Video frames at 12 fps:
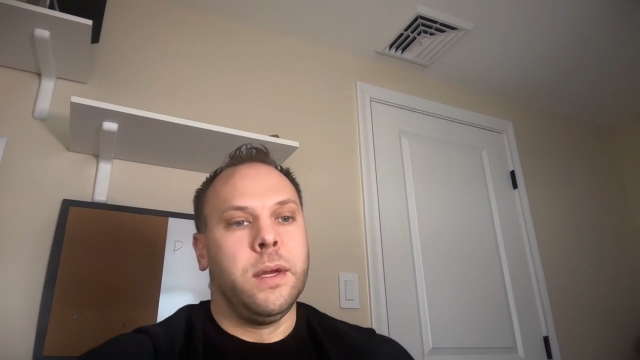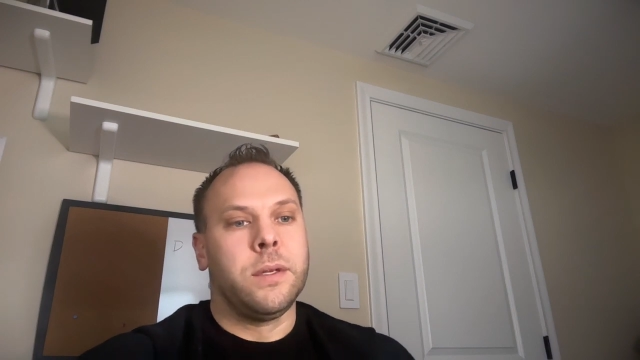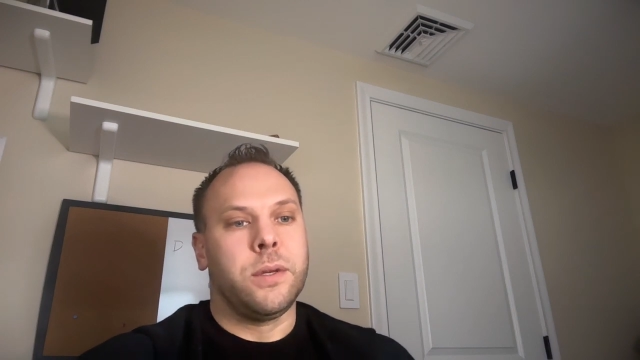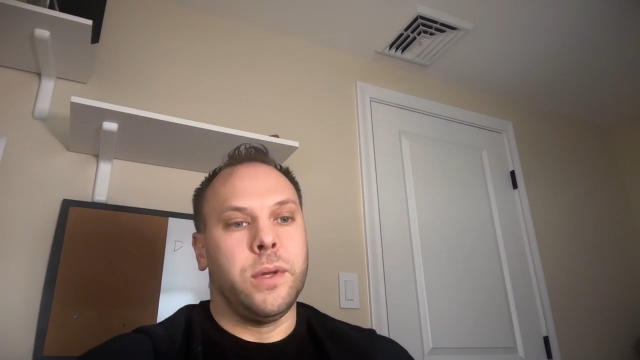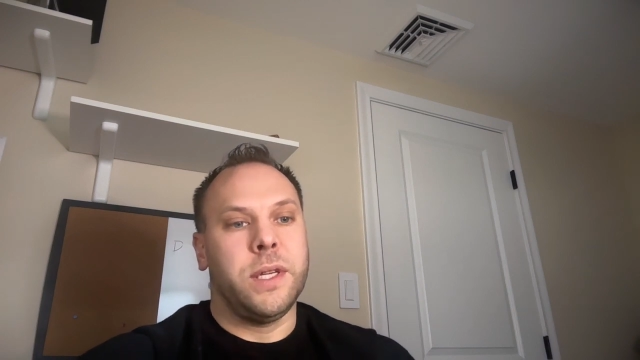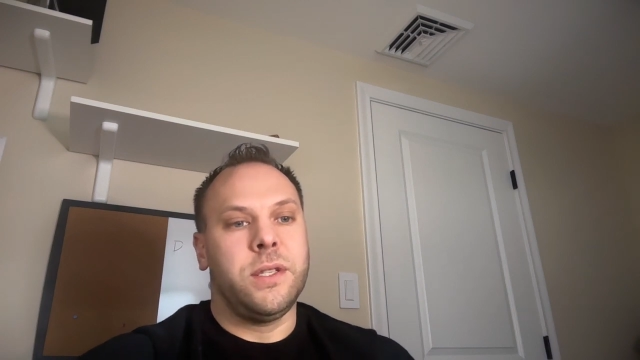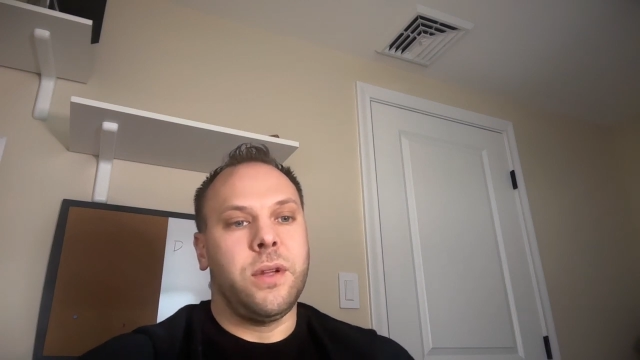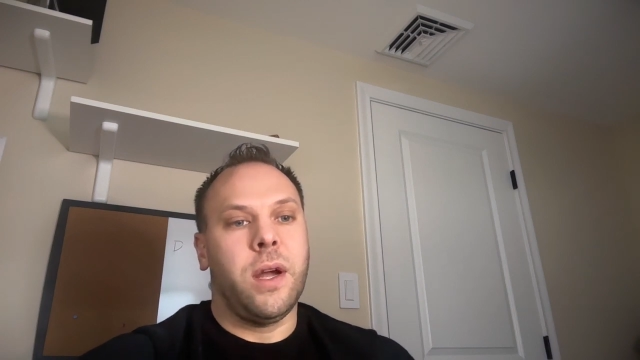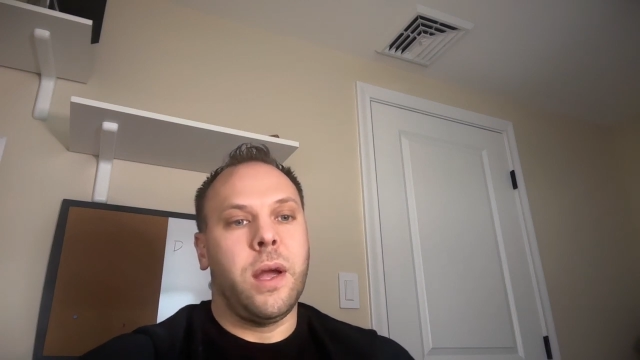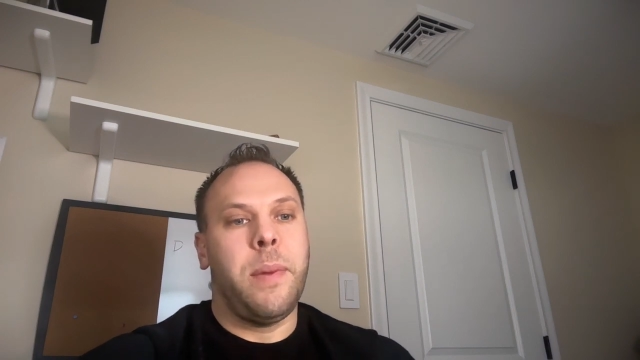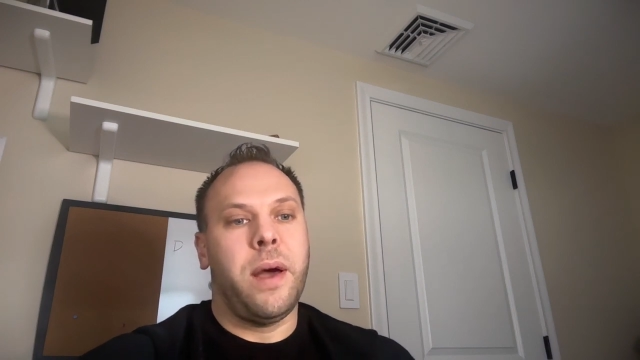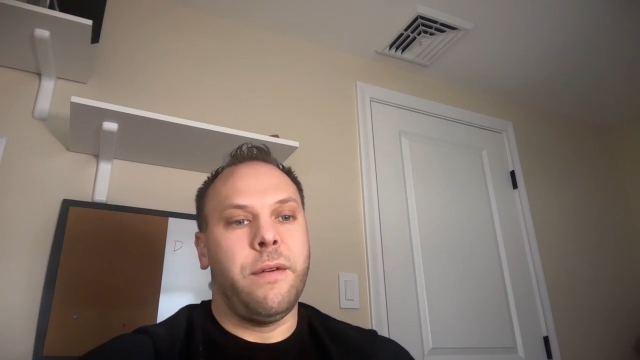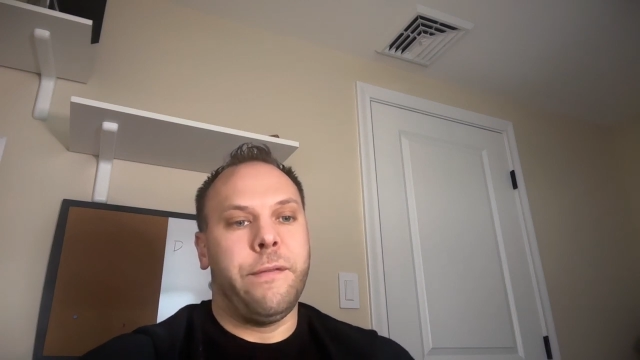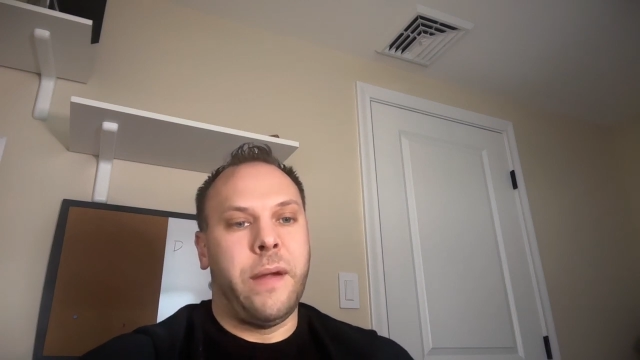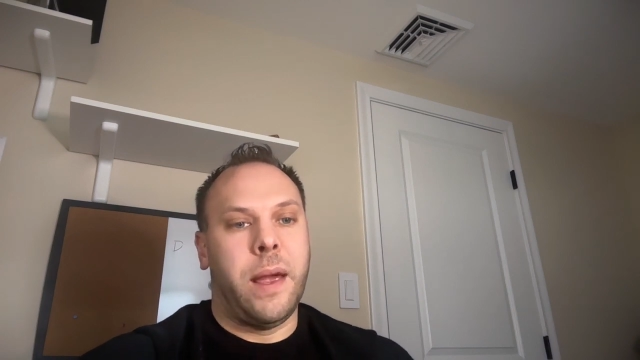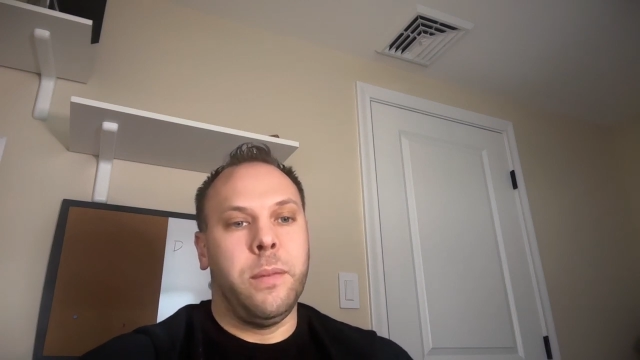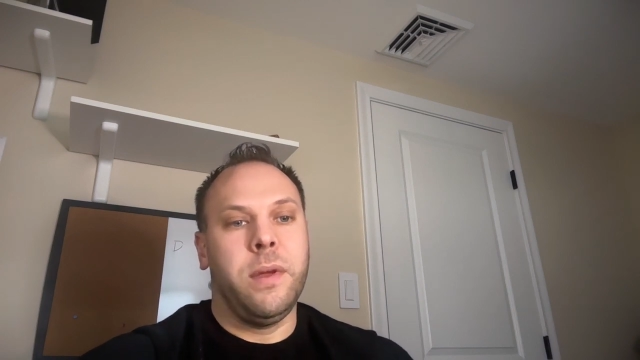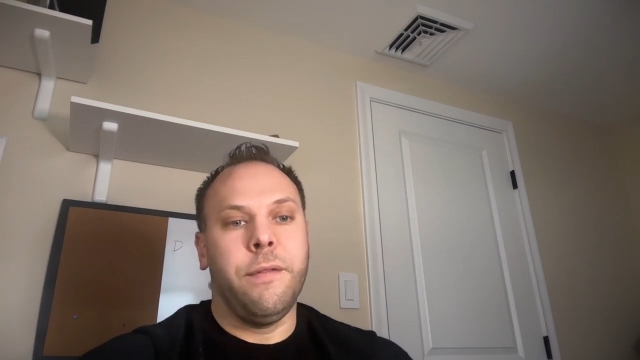So let's talk about a
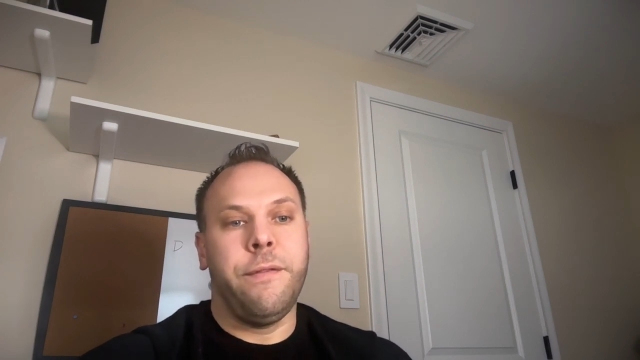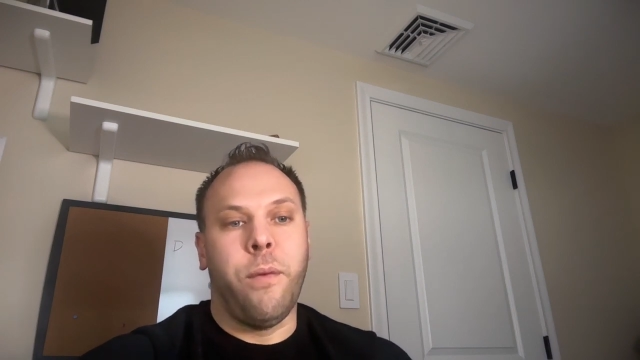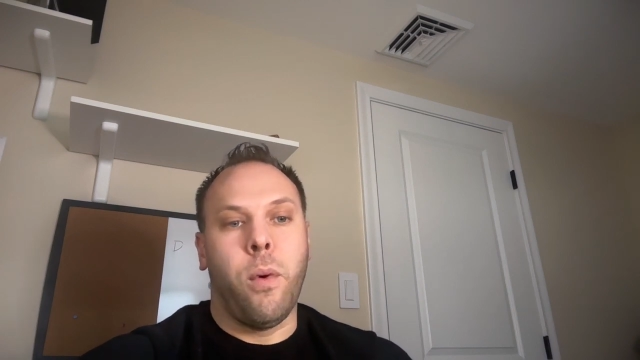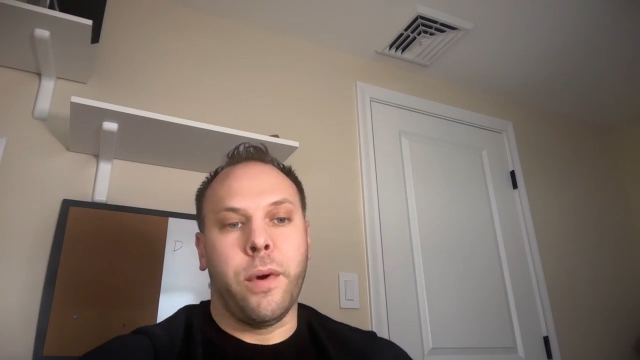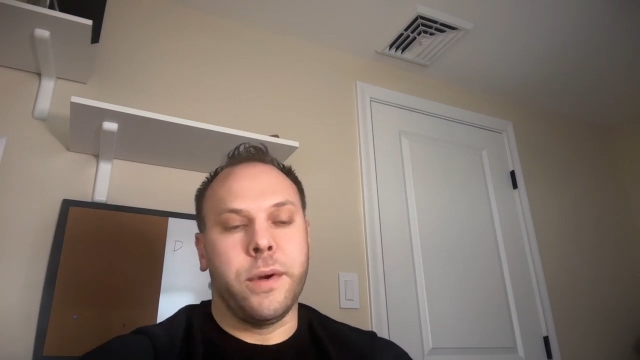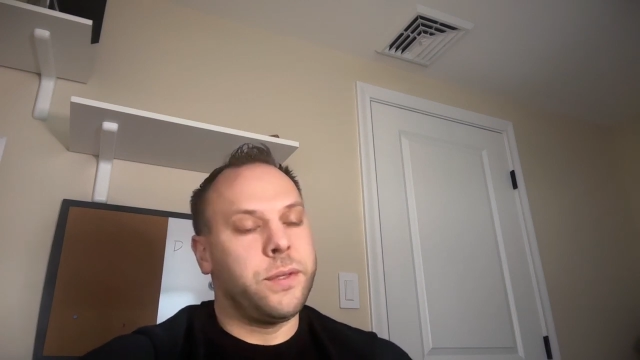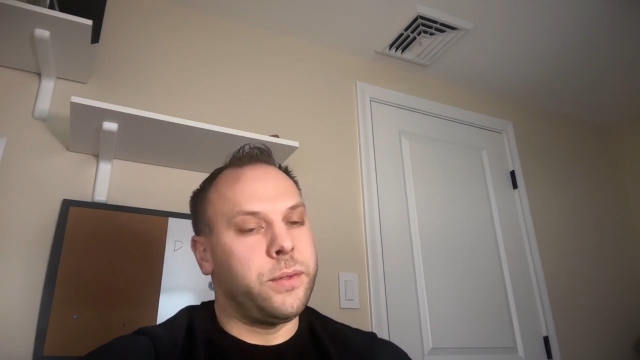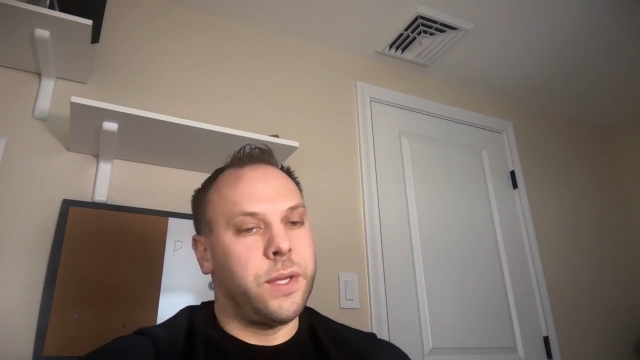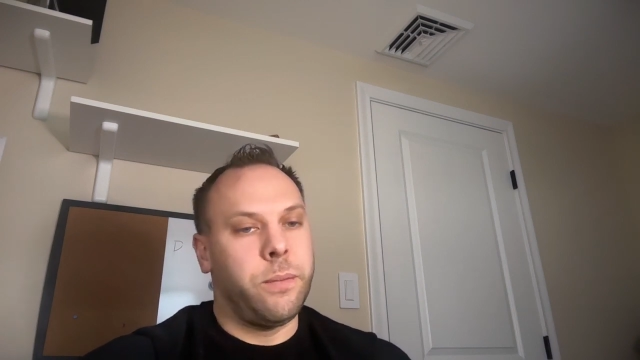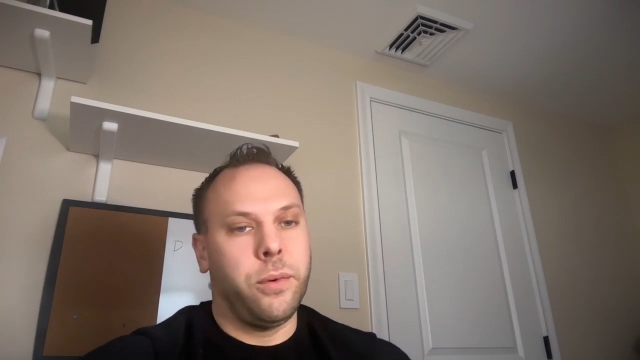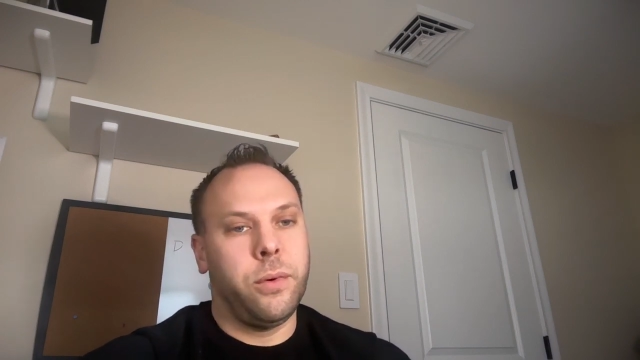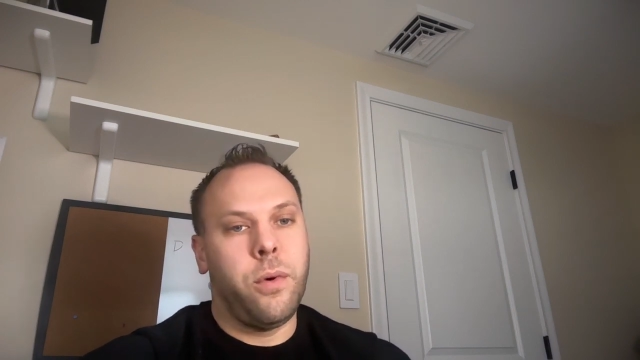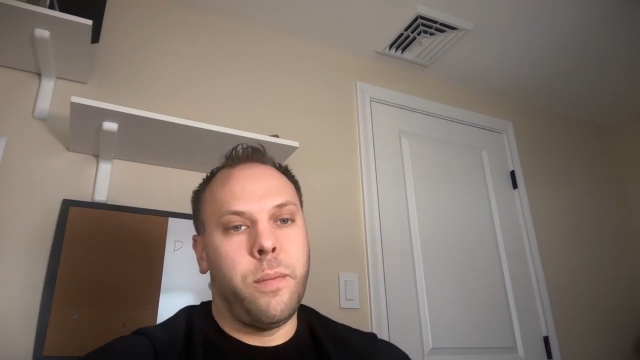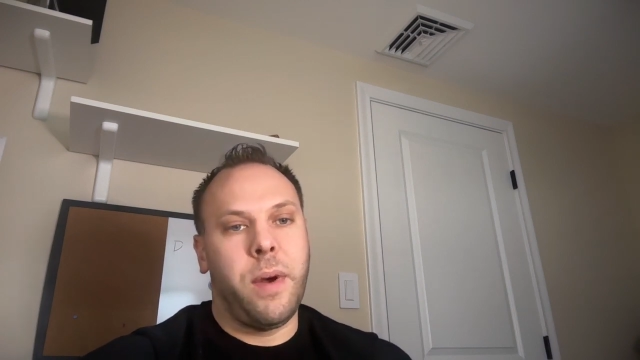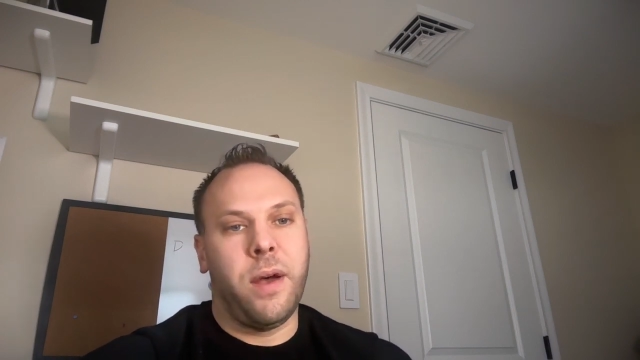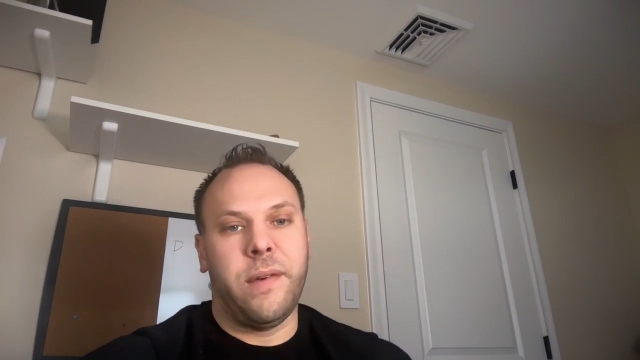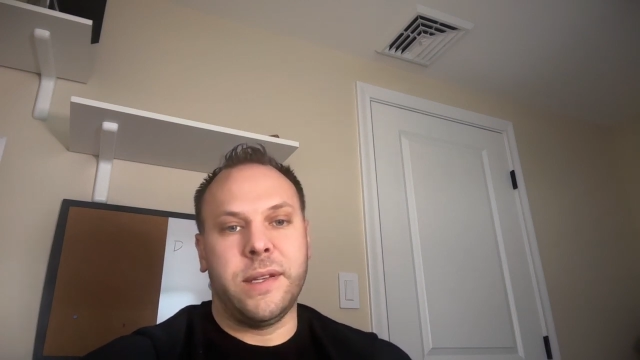family of 4, so similar to above,